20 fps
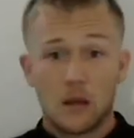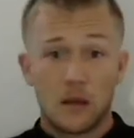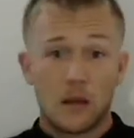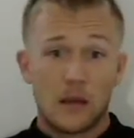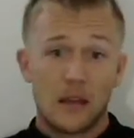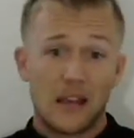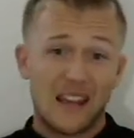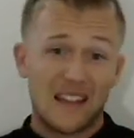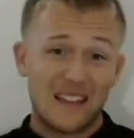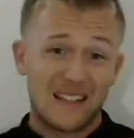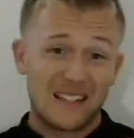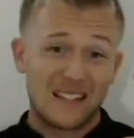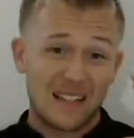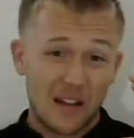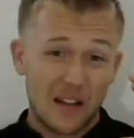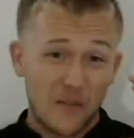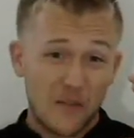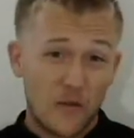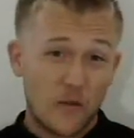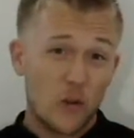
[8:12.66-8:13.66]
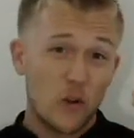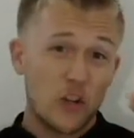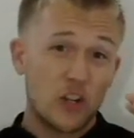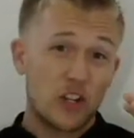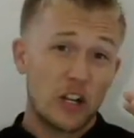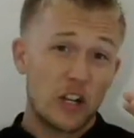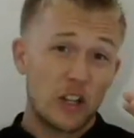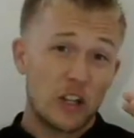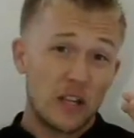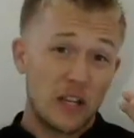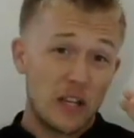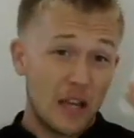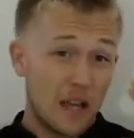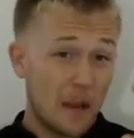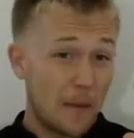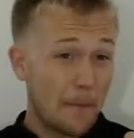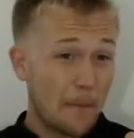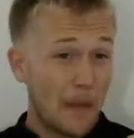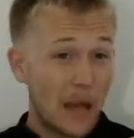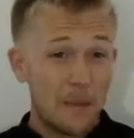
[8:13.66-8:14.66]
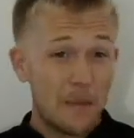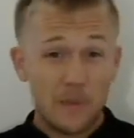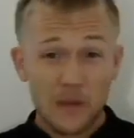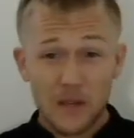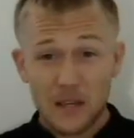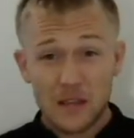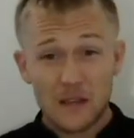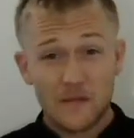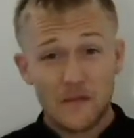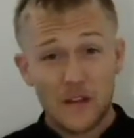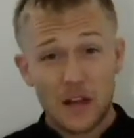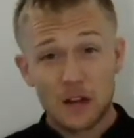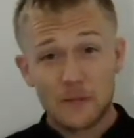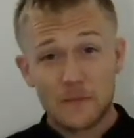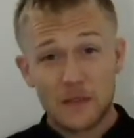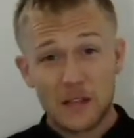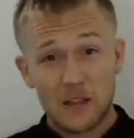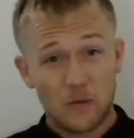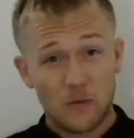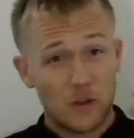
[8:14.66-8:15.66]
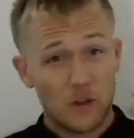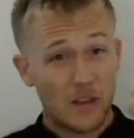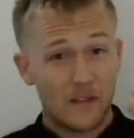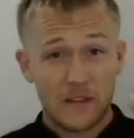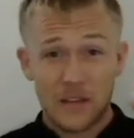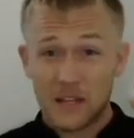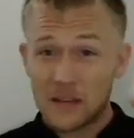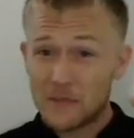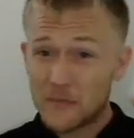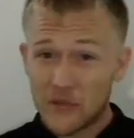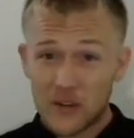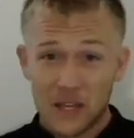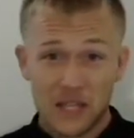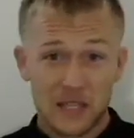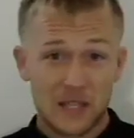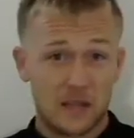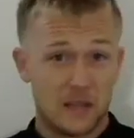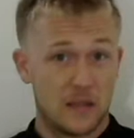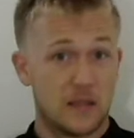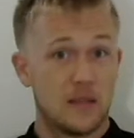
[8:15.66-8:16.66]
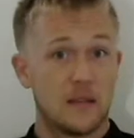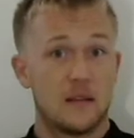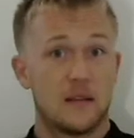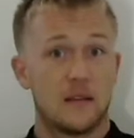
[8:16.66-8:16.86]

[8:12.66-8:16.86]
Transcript: And unfortunately, it might be the environment that we're living in presently.